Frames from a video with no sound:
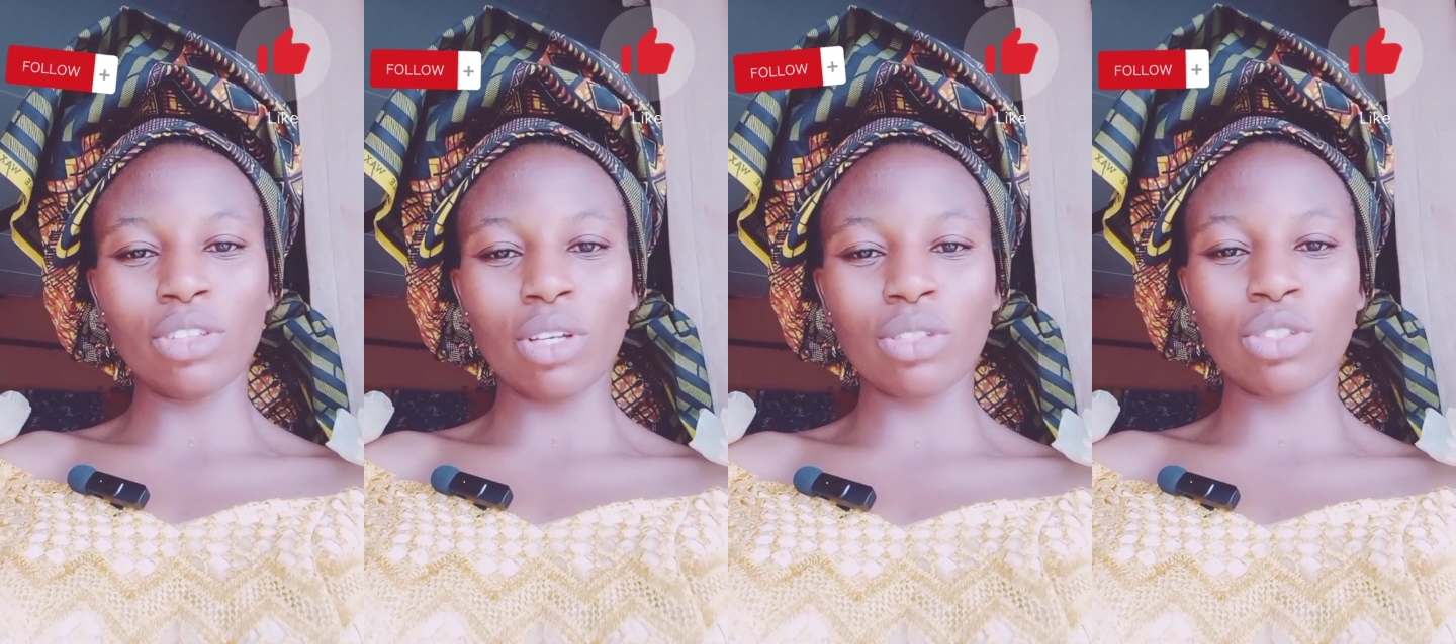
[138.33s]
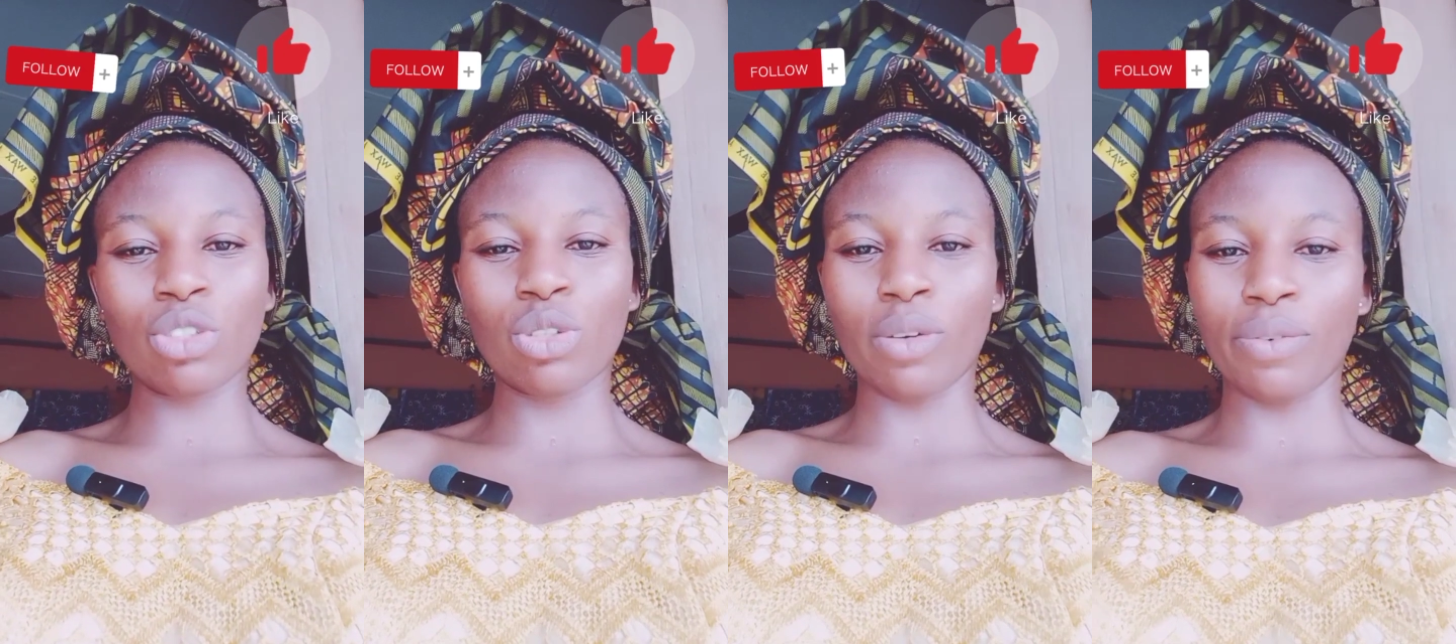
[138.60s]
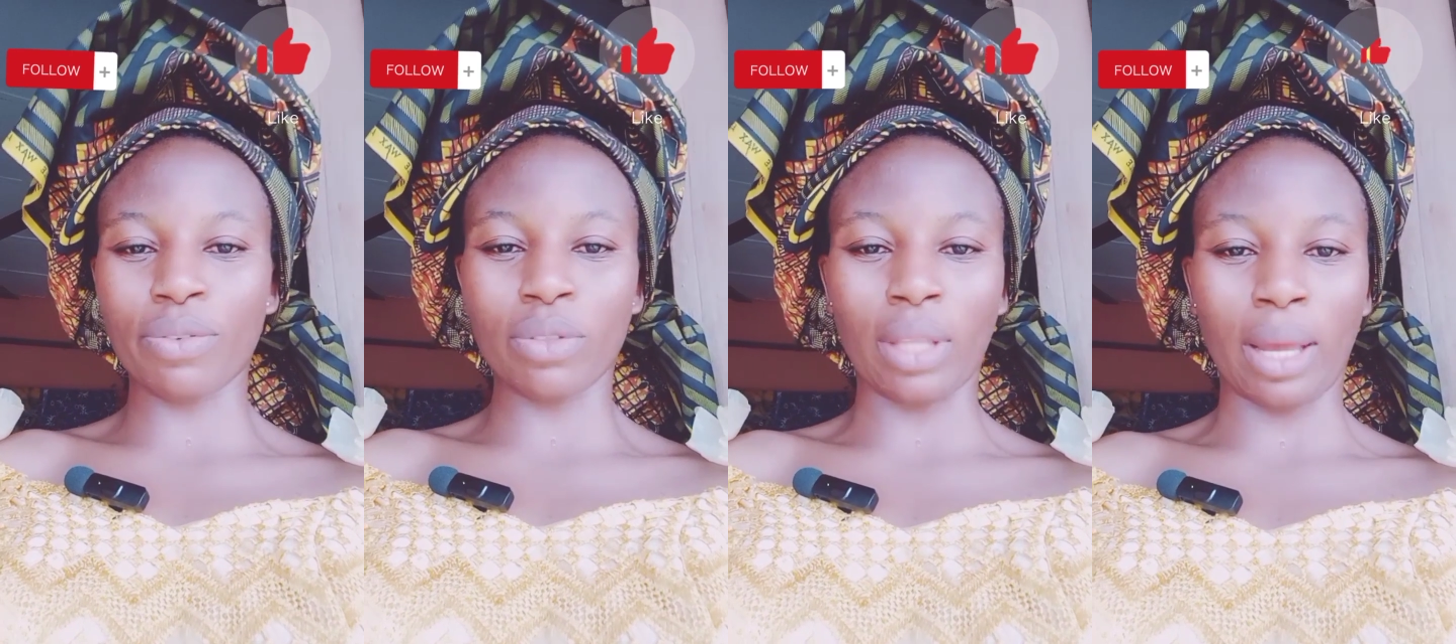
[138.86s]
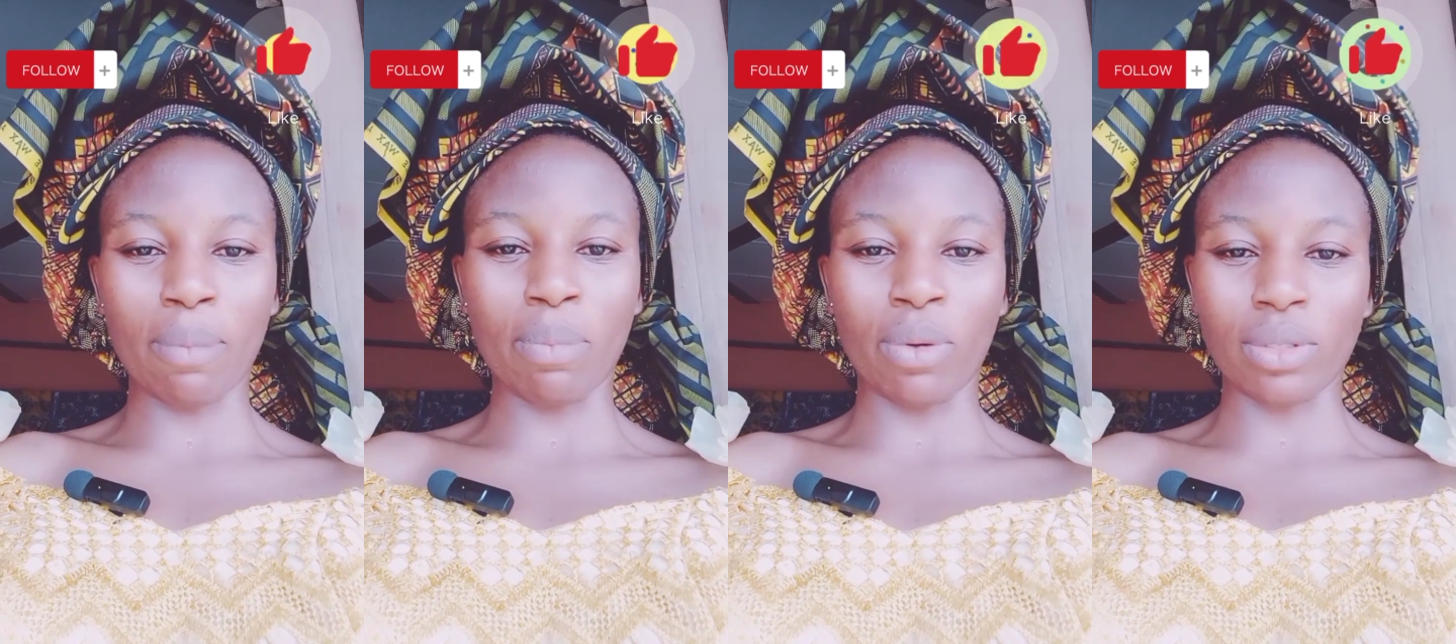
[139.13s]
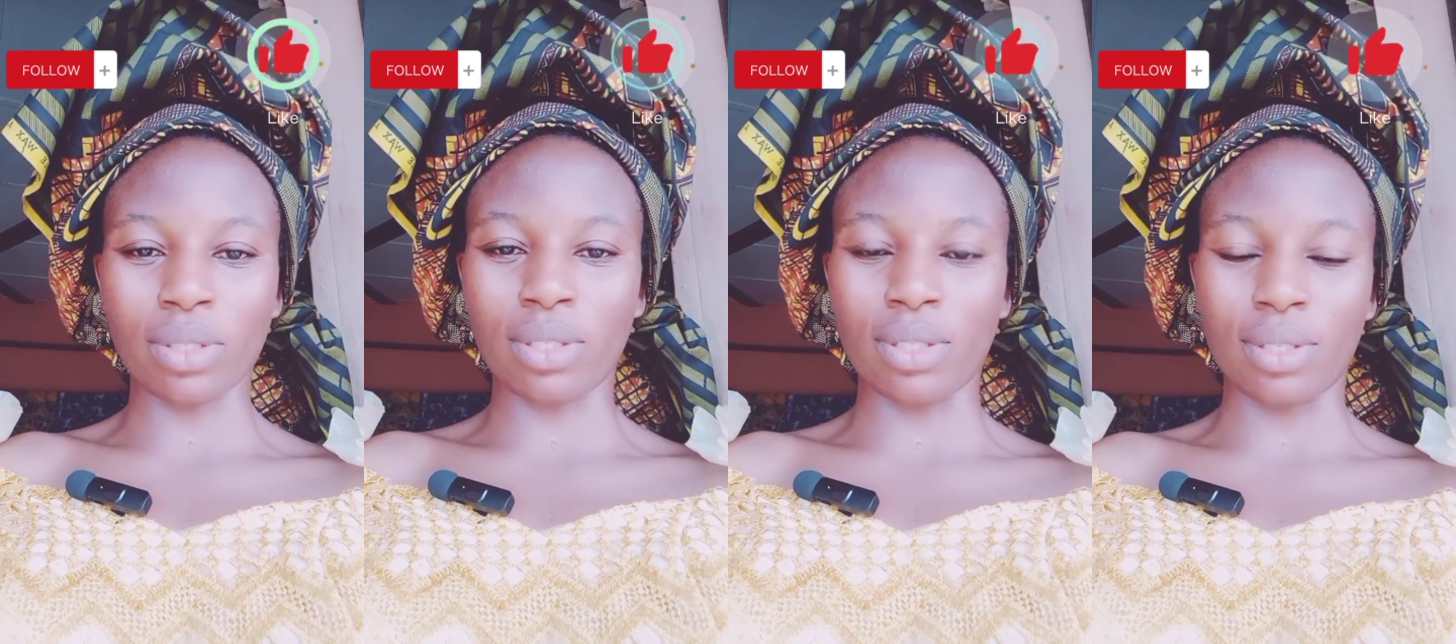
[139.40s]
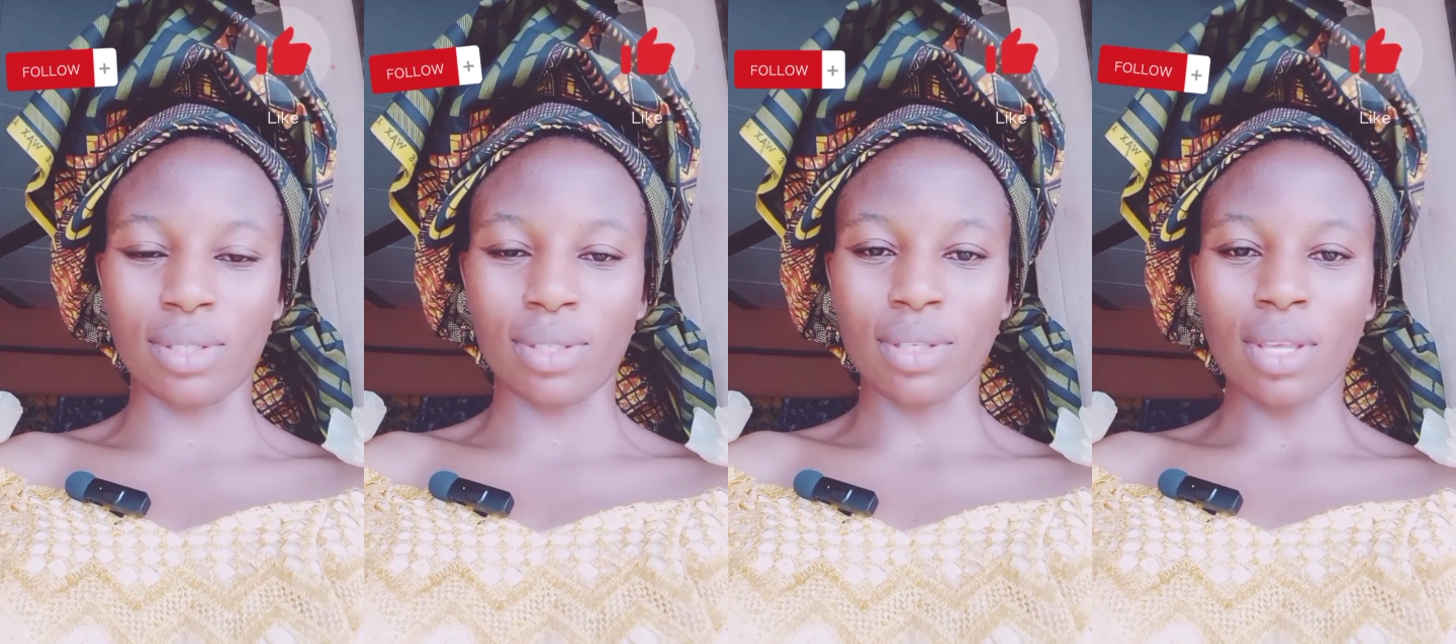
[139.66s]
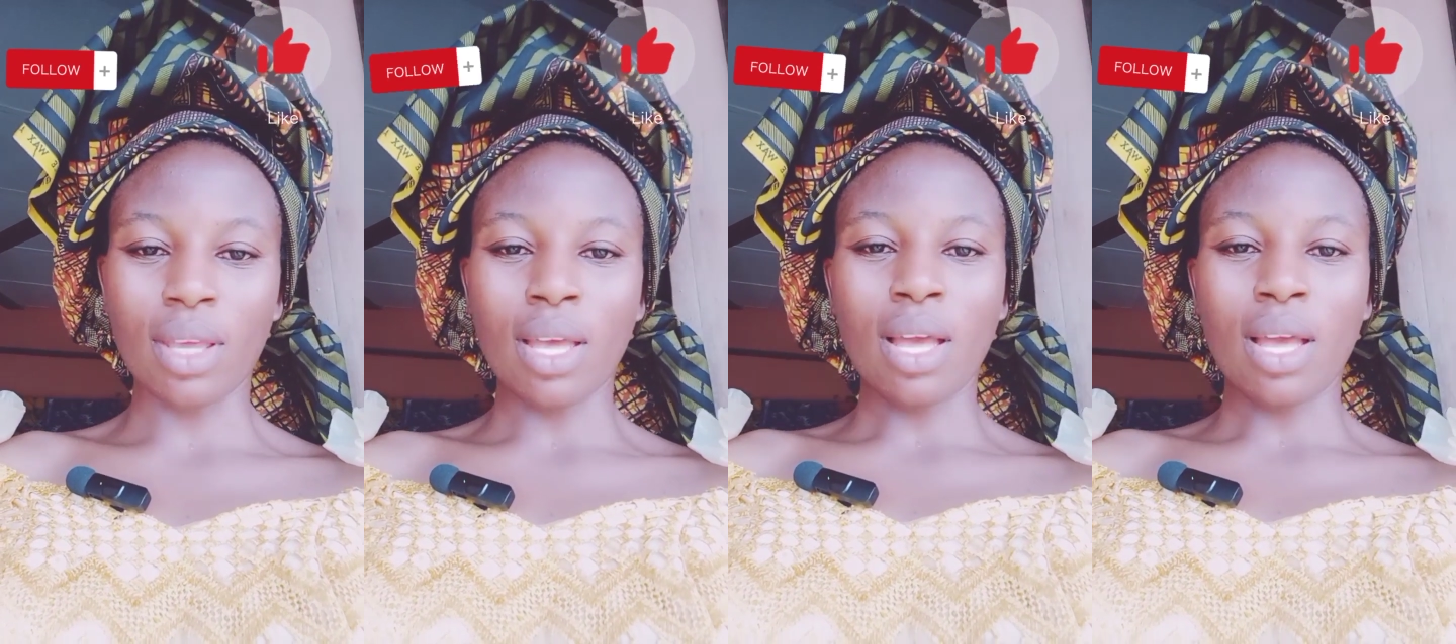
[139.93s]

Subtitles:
Just shuffle that boxes.